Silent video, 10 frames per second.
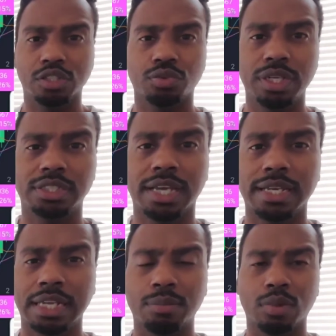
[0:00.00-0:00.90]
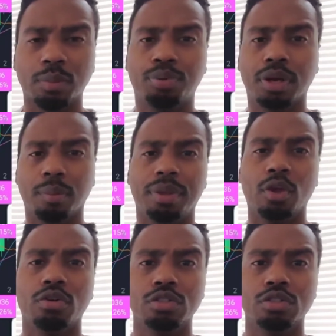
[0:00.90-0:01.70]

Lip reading: screenshot that I'm gonna put up here on the